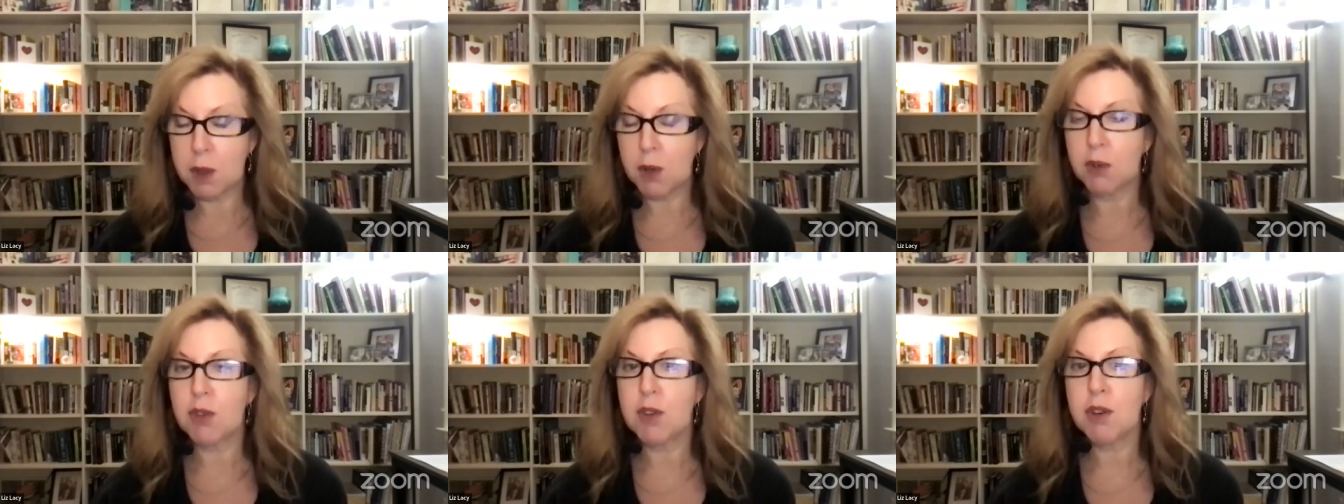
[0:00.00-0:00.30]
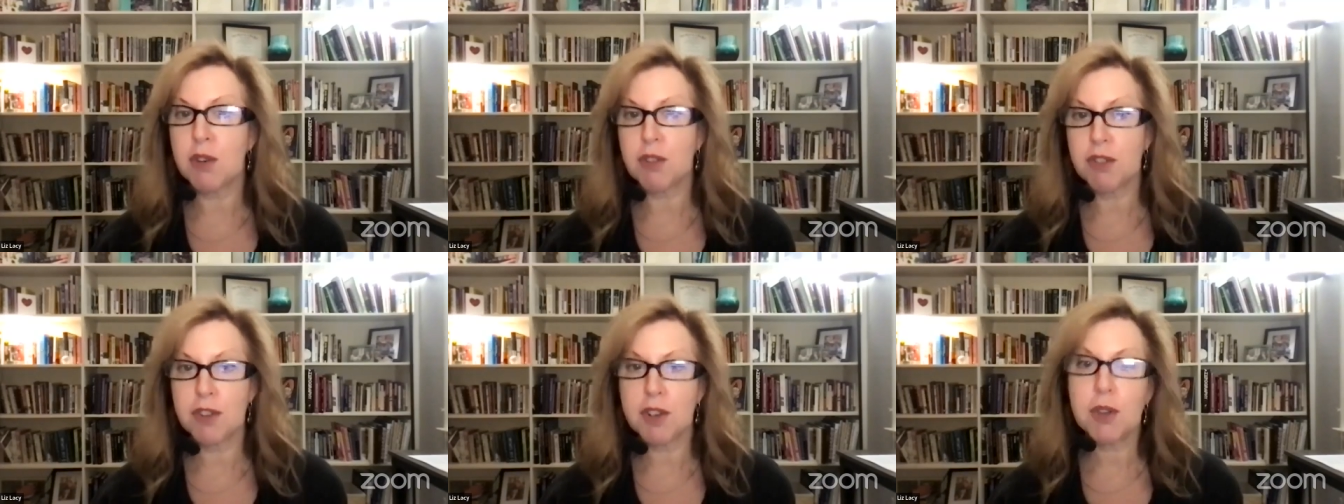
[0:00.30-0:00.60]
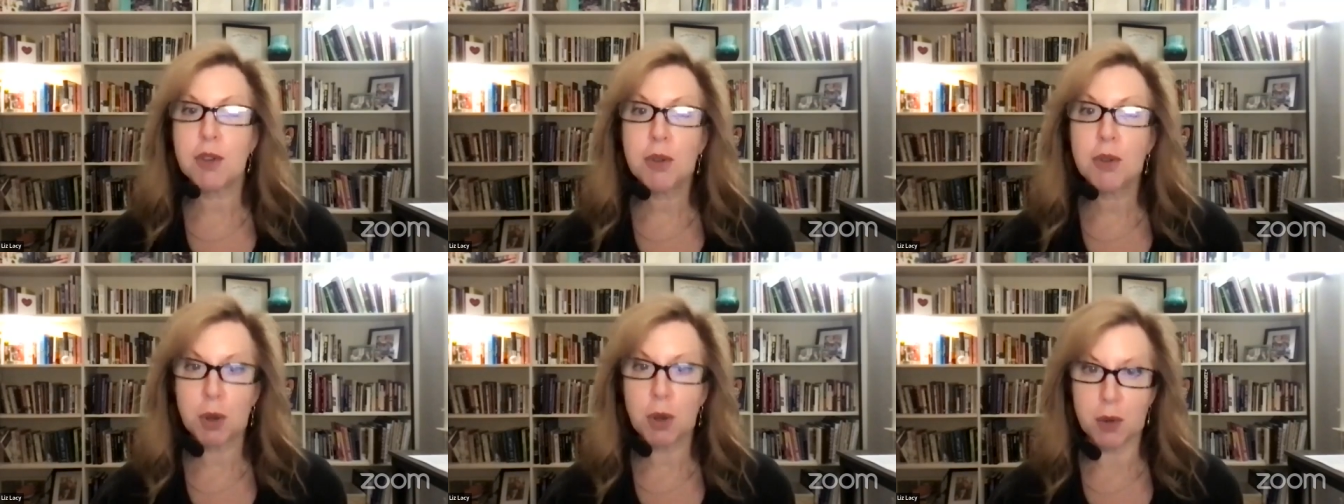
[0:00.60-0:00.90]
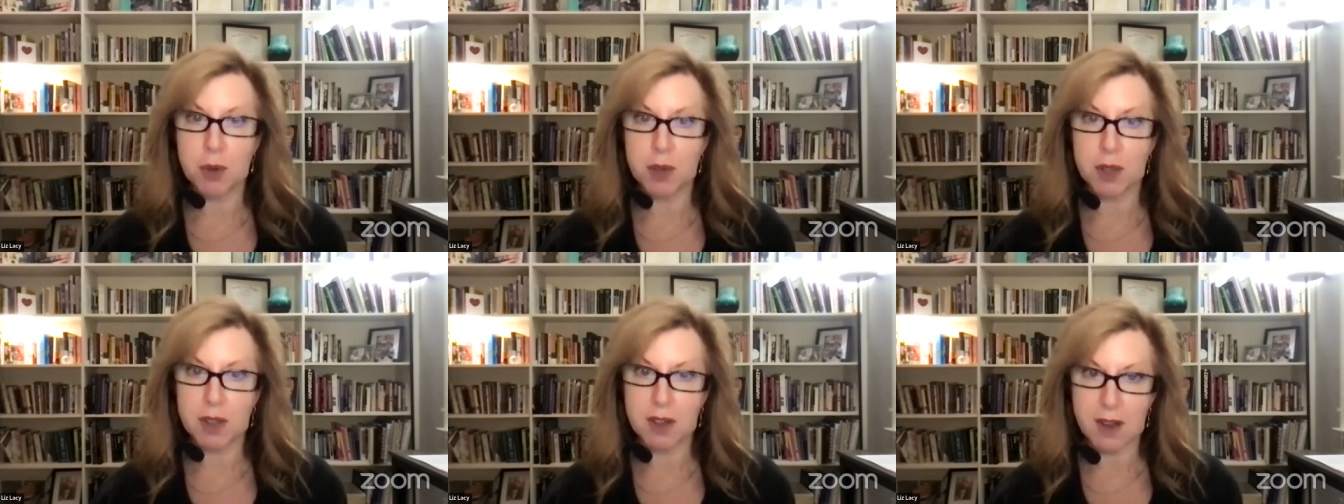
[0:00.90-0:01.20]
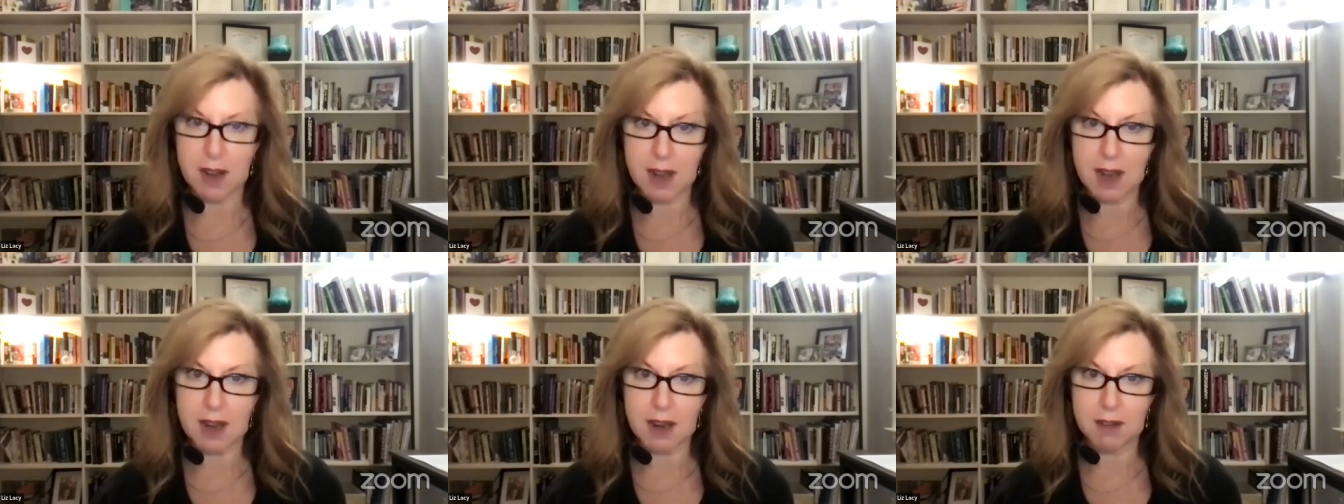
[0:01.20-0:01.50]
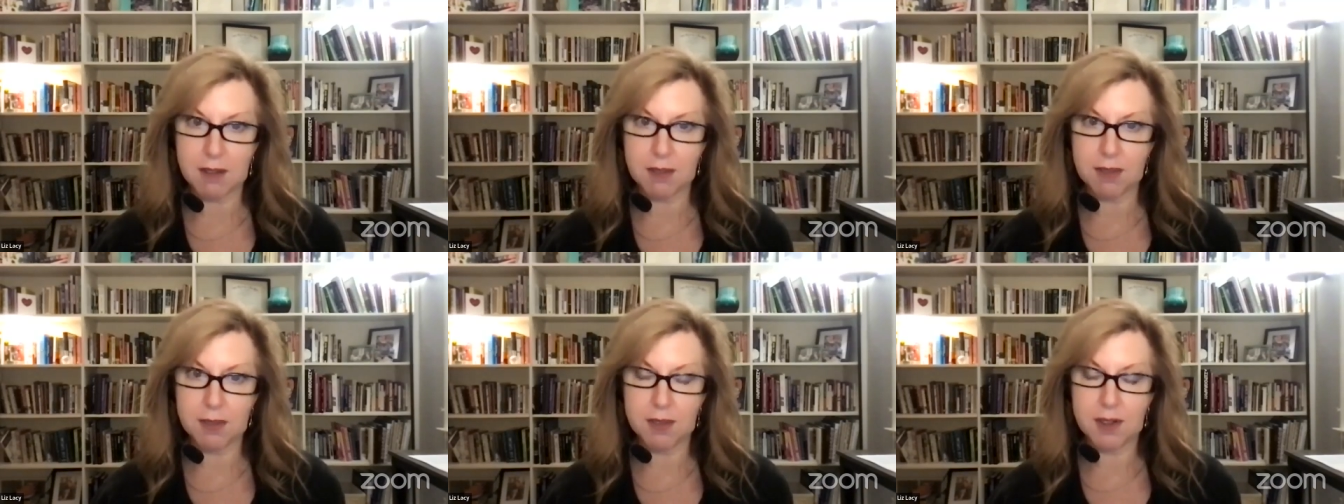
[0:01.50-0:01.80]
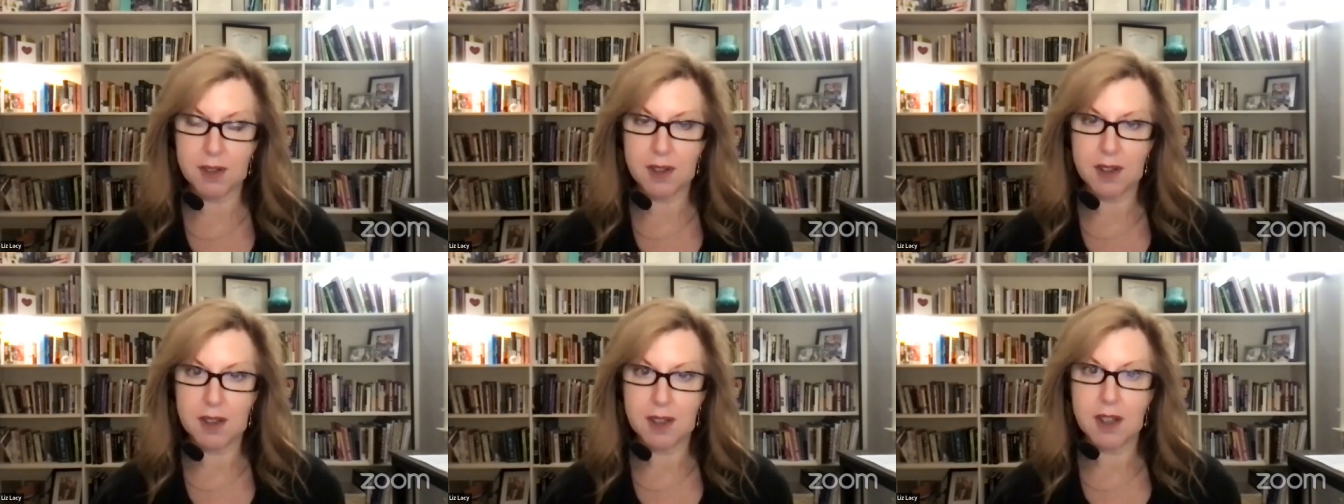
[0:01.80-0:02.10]
Because they're still going to have
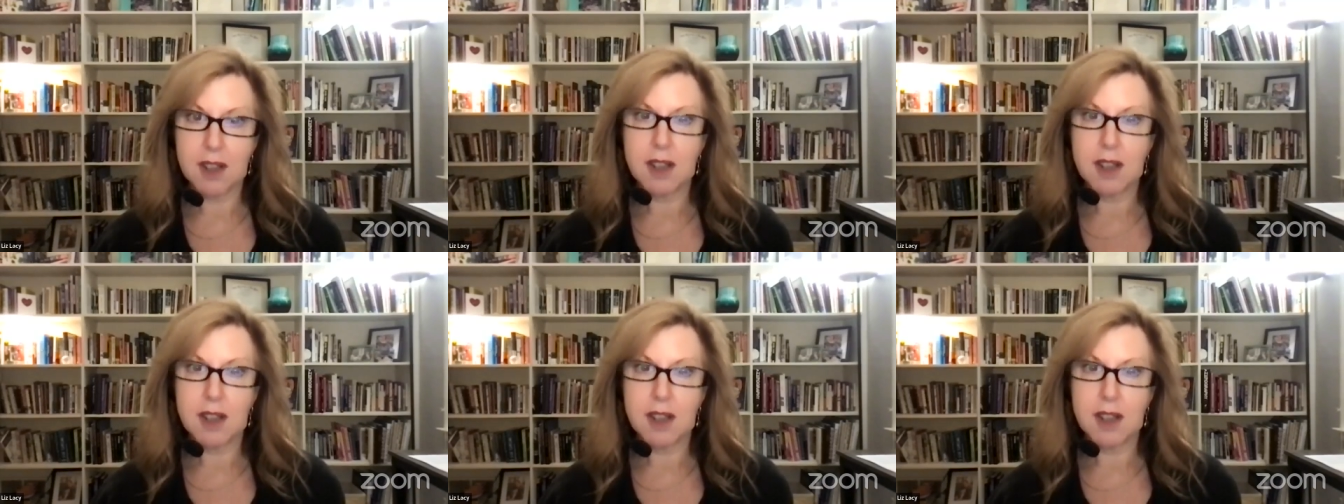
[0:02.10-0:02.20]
